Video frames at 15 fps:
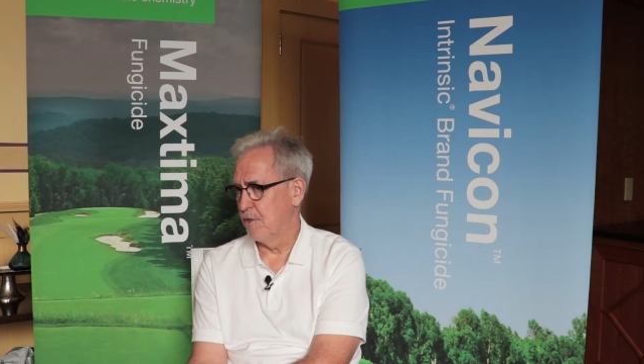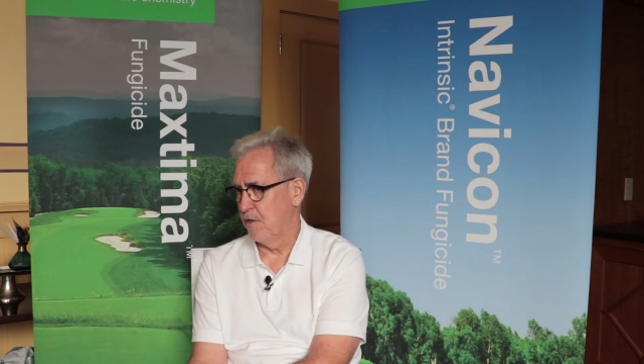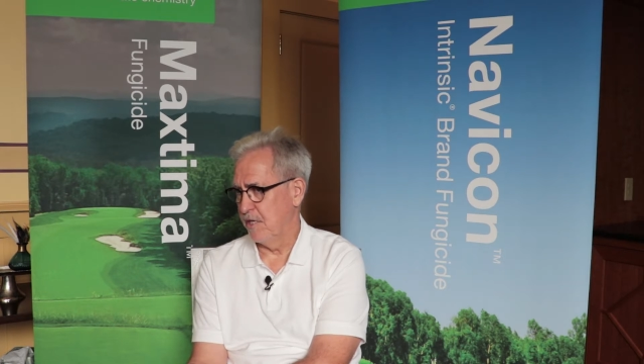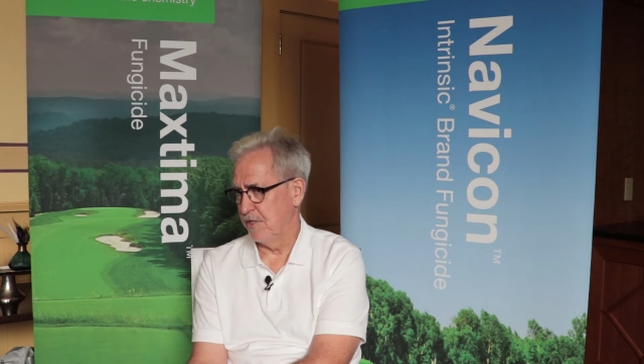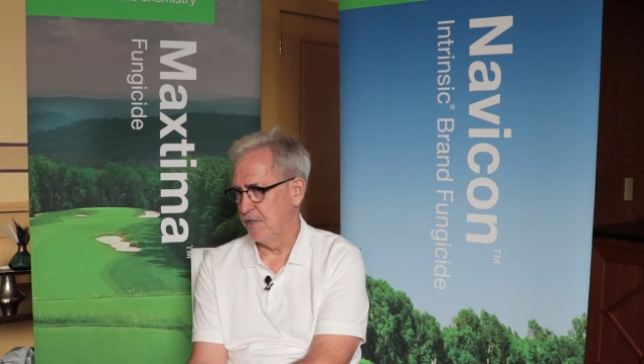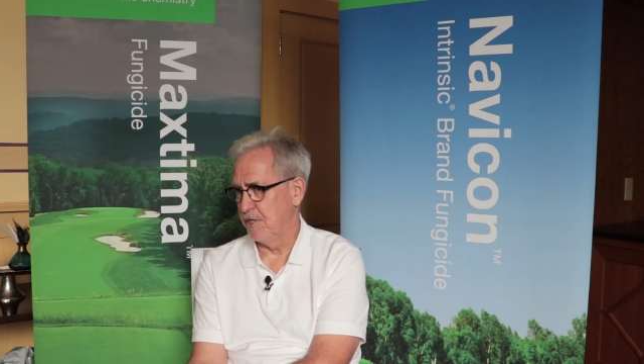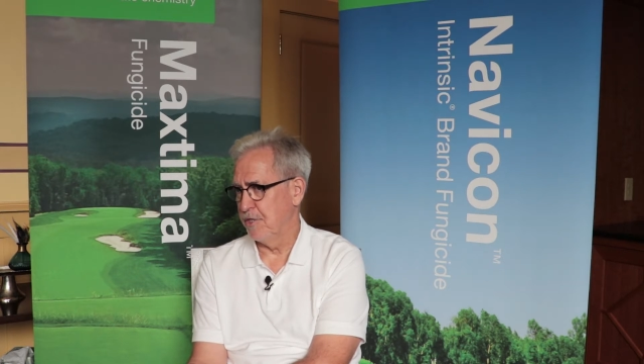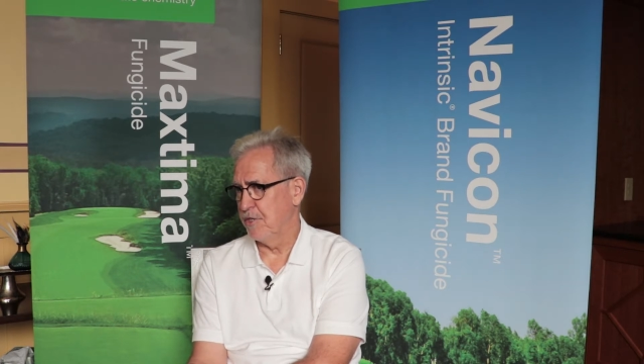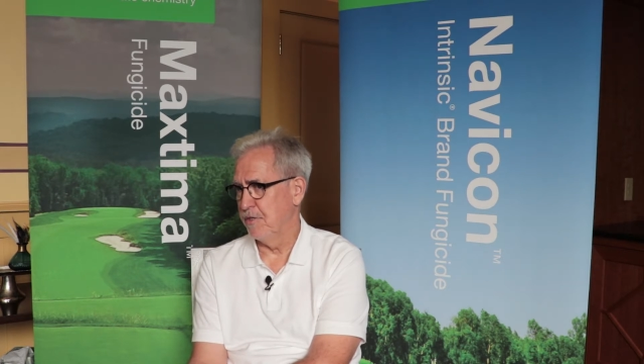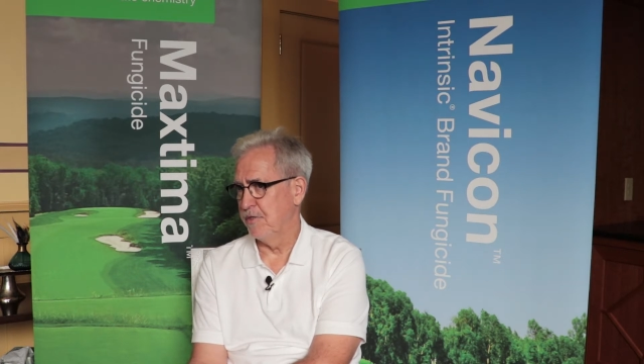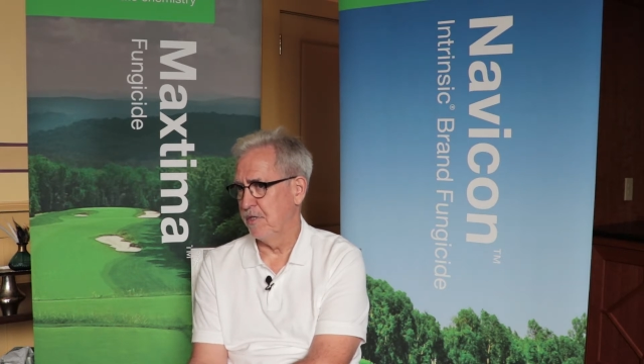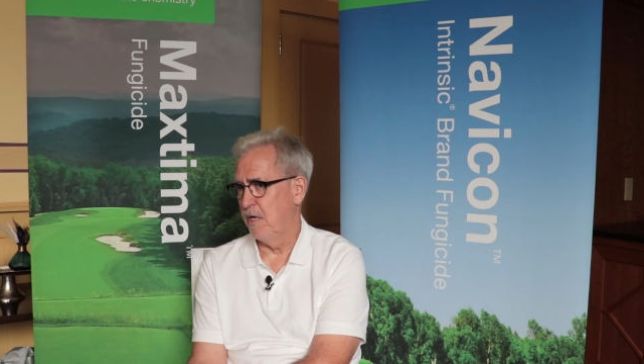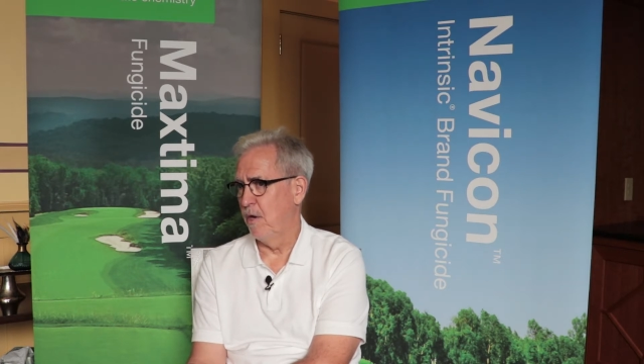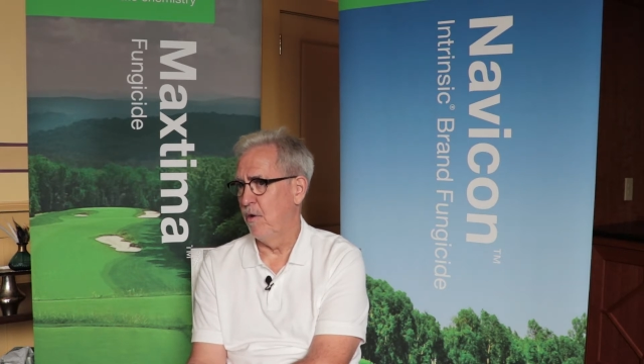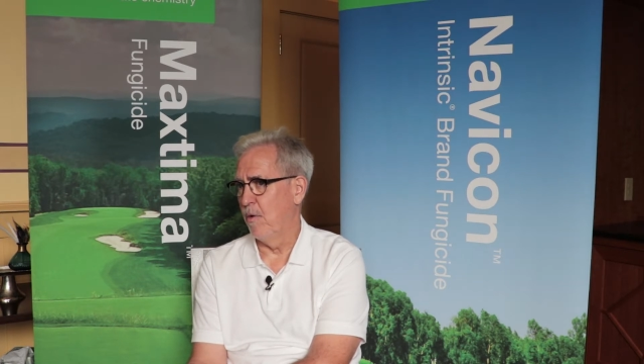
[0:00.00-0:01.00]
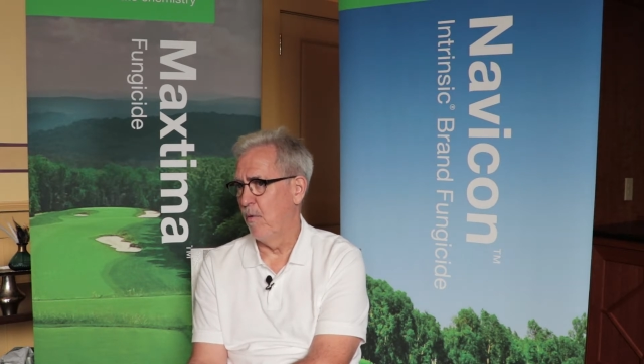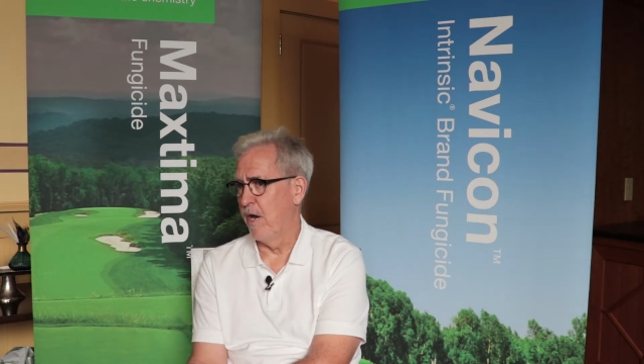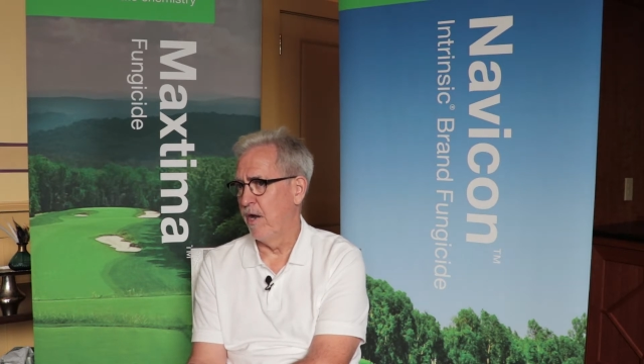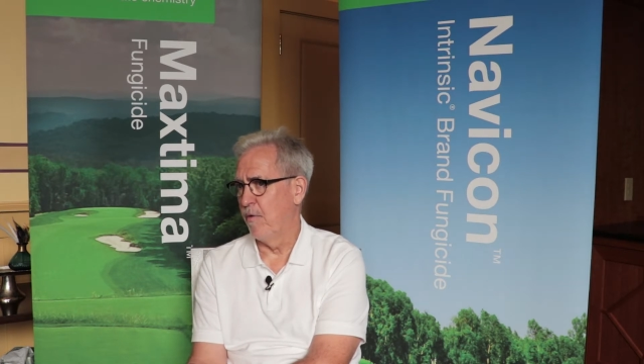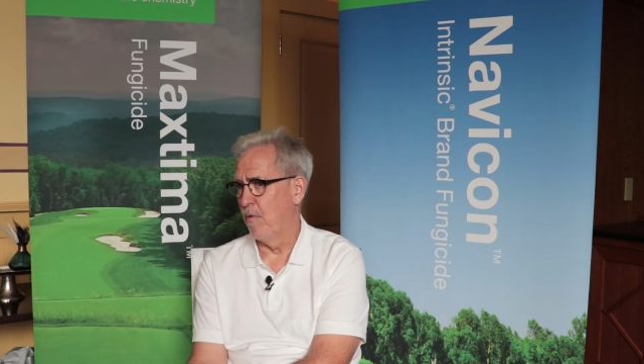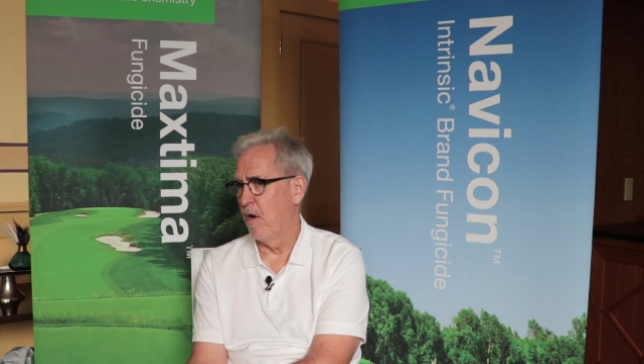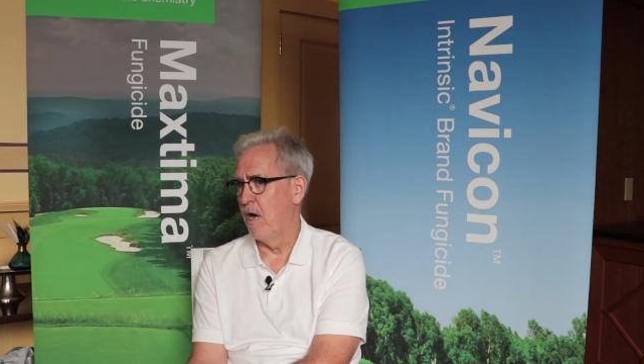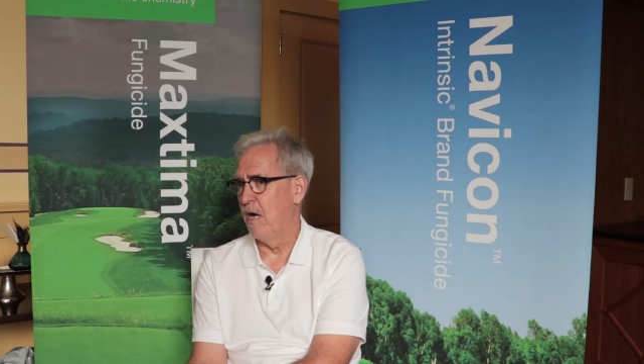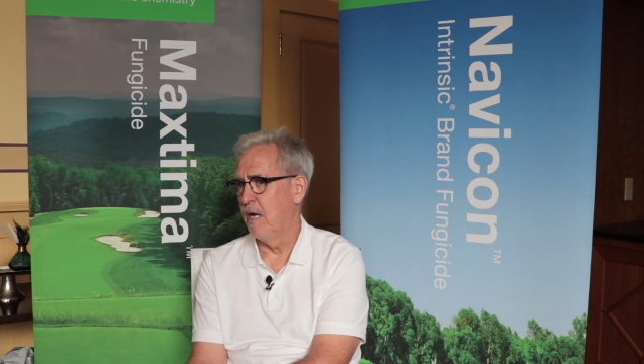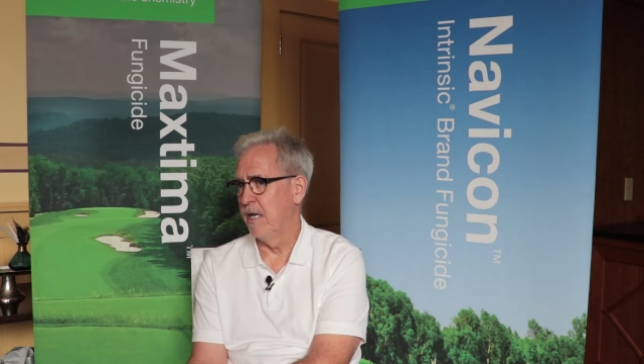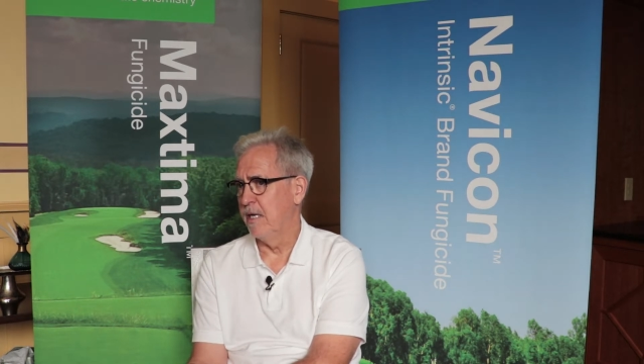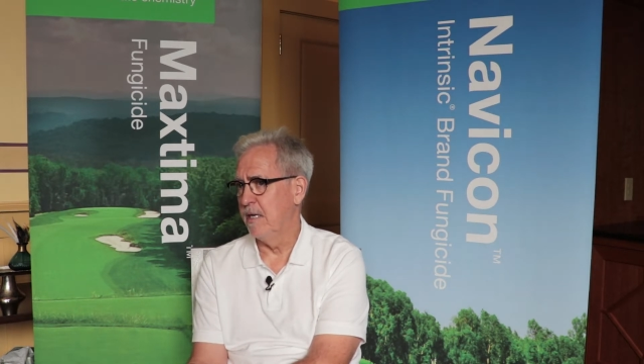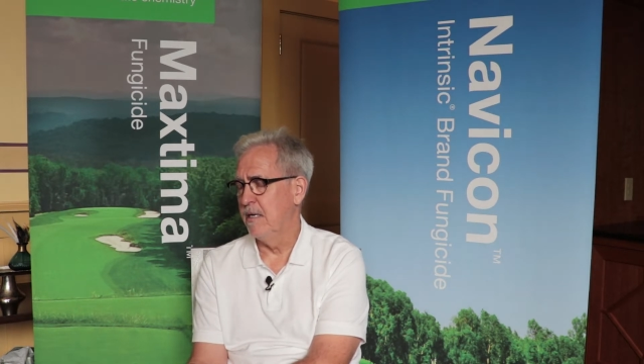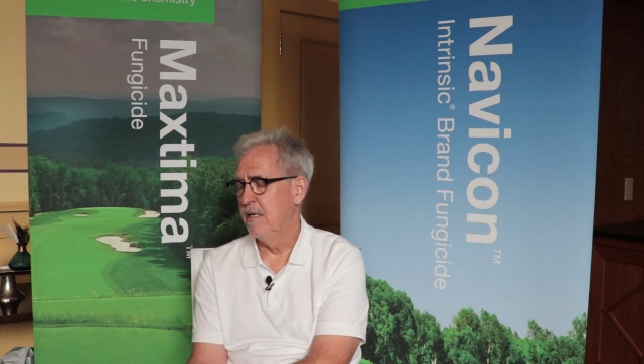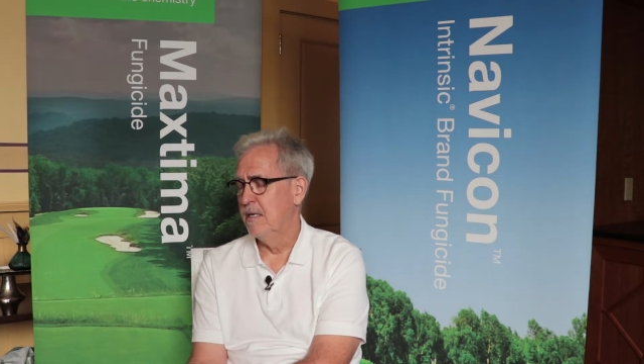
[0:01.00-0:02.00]
transition zone around
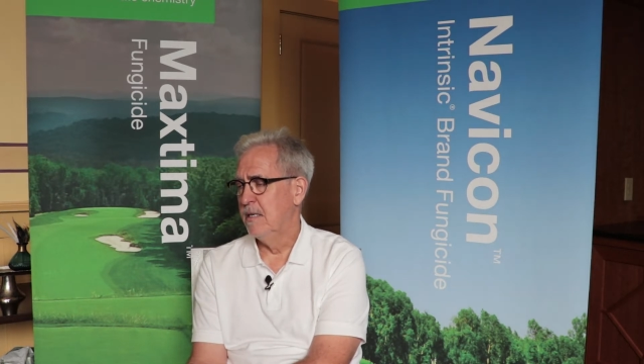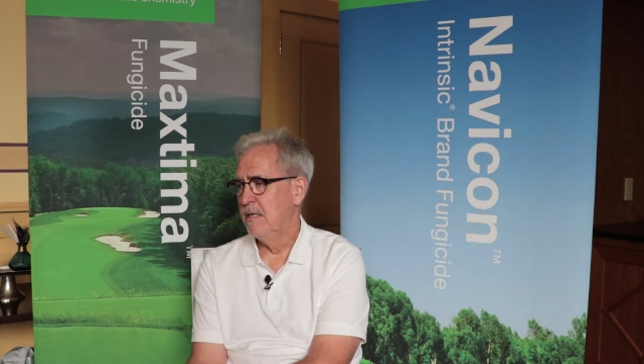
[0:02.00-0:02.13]
Raleigh